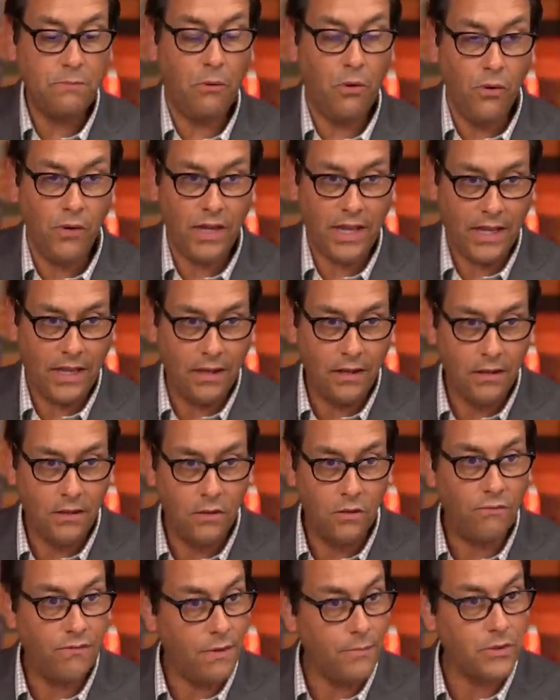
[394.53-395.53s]
morning,
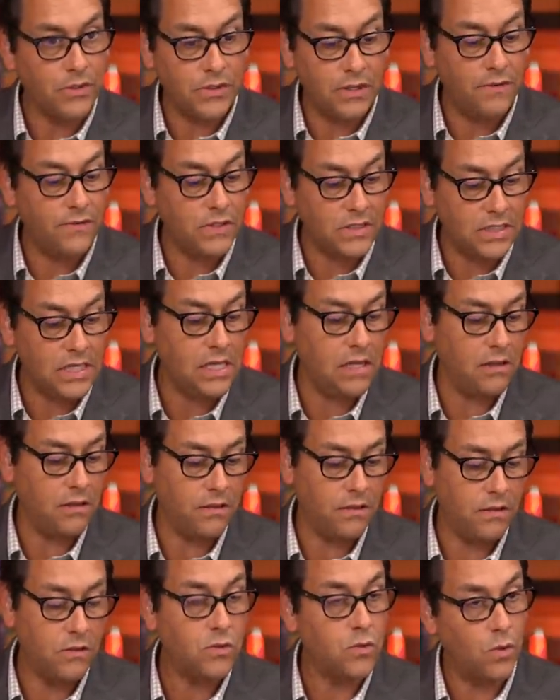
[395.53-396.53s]
November
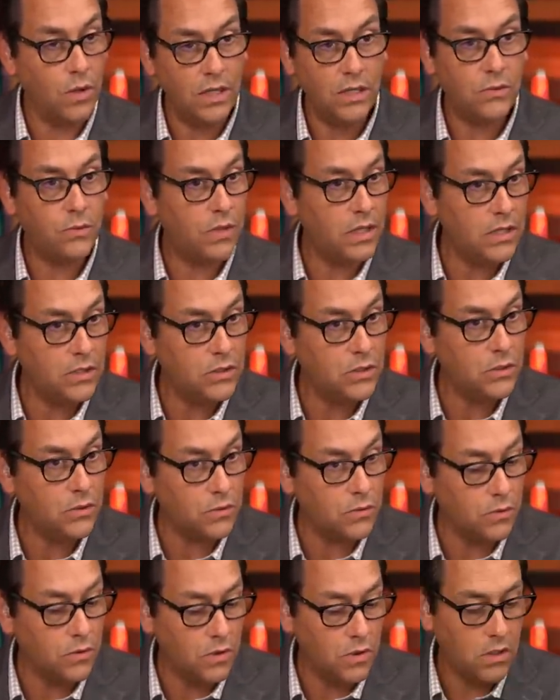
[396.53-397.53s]
17th,
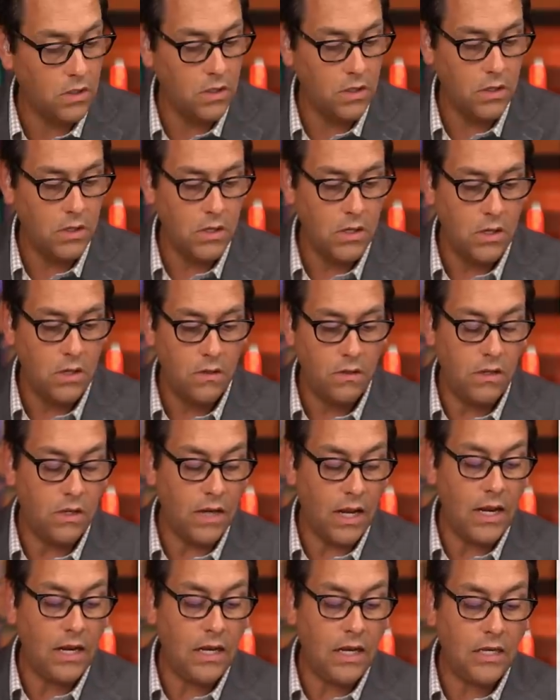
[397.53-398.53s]
2022, the
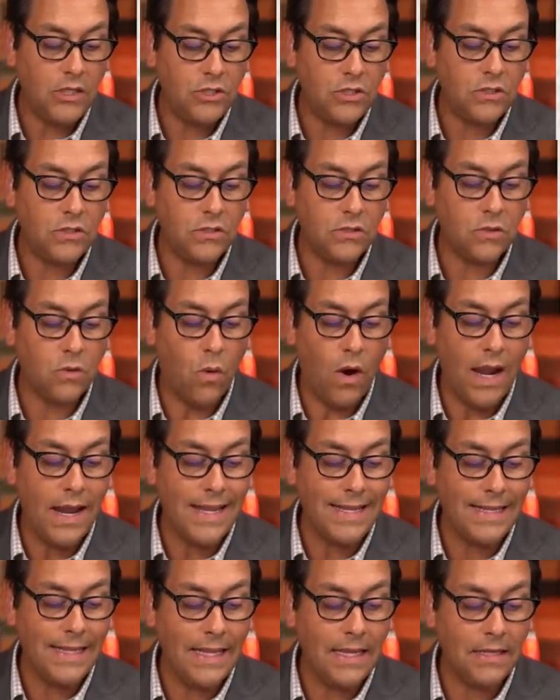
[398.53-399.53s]
United Nations is
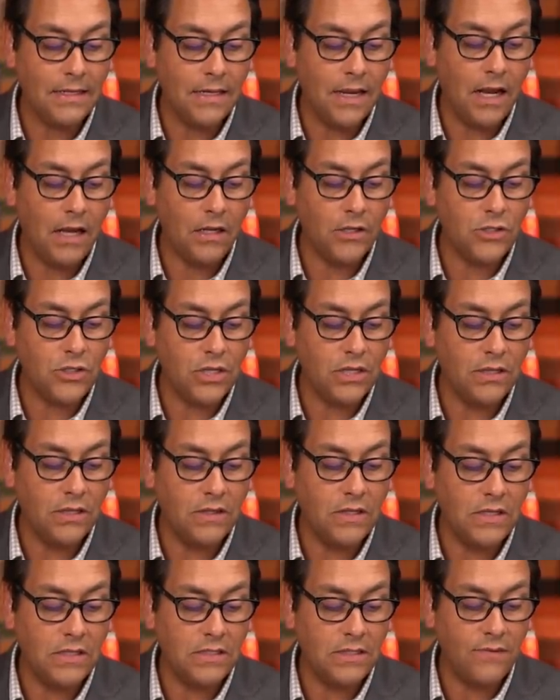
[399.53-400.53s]
quietly acknowledging
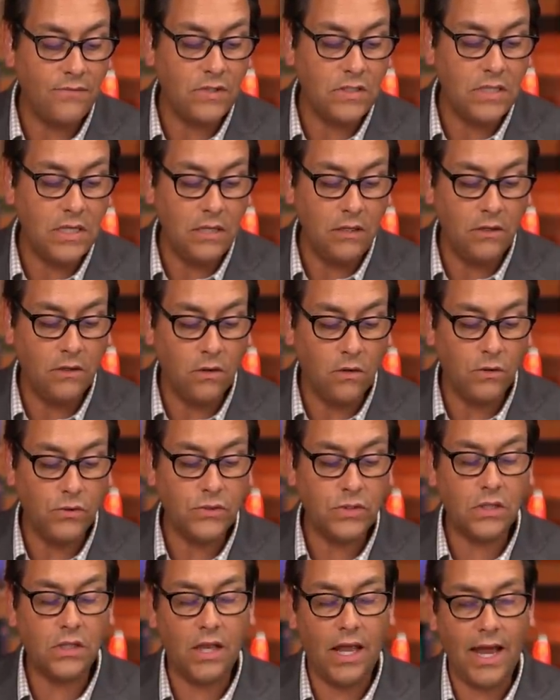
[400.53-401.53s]
that these 17
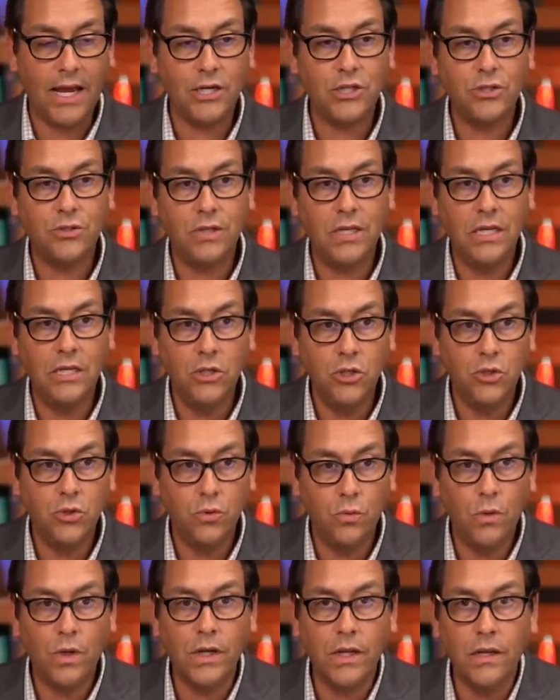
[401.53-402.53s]
goals clash
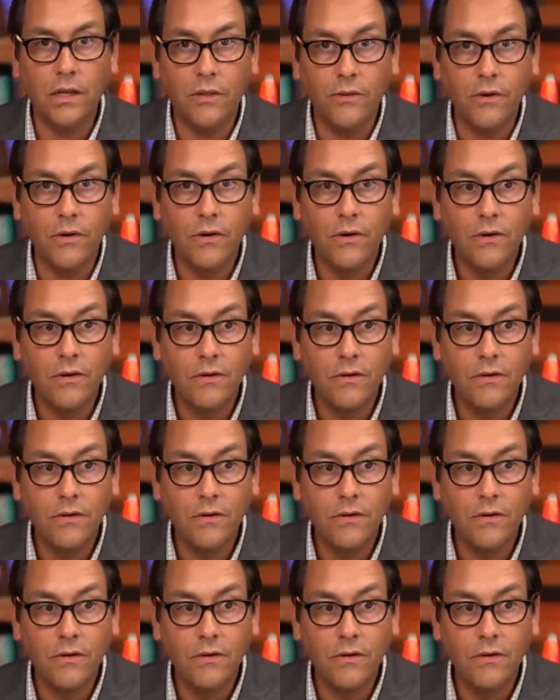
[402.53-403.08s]
into one another.